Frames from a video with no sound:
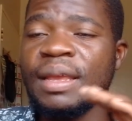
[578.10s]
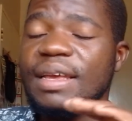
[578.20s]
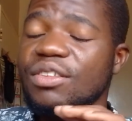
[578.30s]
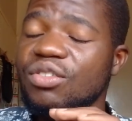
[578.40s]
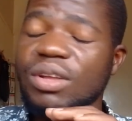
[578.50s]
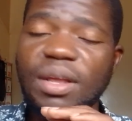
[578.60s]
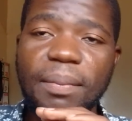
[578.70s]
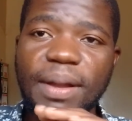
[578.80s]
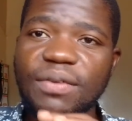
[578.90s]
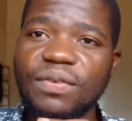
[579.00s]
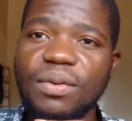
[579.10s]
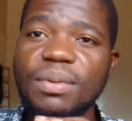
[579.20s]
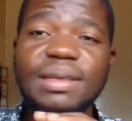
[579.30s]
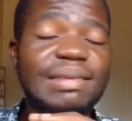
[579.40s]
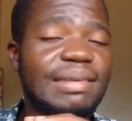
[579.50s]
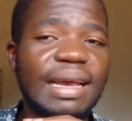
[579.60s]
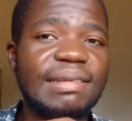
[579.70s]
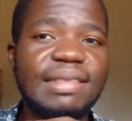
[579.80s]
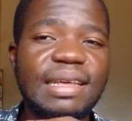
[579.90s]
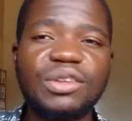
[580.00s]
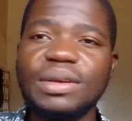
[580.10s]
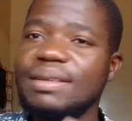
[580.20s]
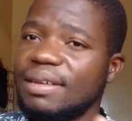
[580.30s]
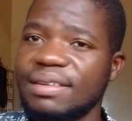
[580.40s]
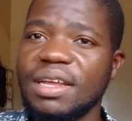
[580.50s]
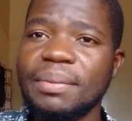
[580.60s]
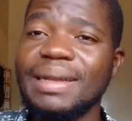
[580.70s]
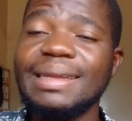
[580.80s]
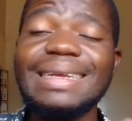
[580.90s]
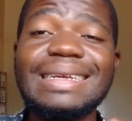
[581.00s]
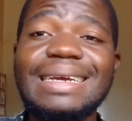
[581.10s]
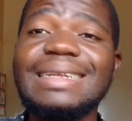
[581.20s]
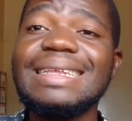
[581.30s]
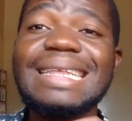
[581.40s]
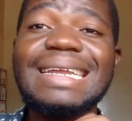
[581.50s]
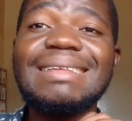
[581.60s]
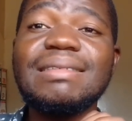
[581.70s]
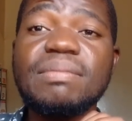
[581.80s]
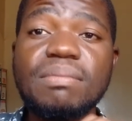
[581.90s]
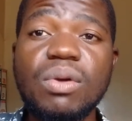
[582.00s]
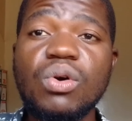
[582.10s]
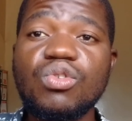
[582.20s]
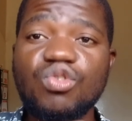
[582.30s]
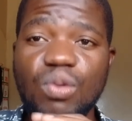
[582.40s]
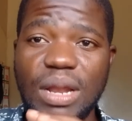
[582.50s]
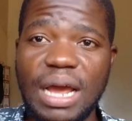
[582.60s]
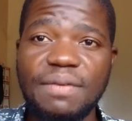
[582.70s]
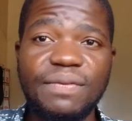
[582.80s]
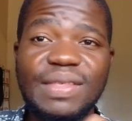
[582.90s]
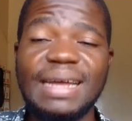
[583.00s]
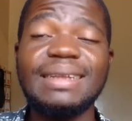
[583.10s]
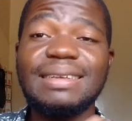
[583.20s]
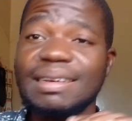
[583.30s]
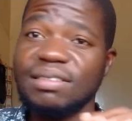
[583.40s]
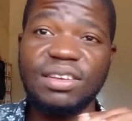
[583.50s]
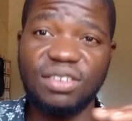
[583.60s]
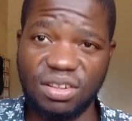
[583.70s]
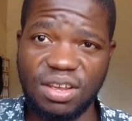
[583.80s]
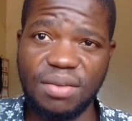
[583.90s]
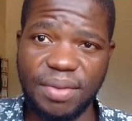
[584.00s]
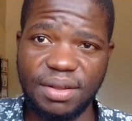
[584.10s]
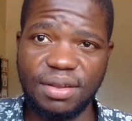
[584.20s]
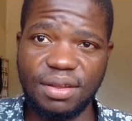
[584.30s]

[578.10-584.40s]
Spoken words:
It's not a platform, it's just there to entertainment. Yet there is more to life than just entertainment.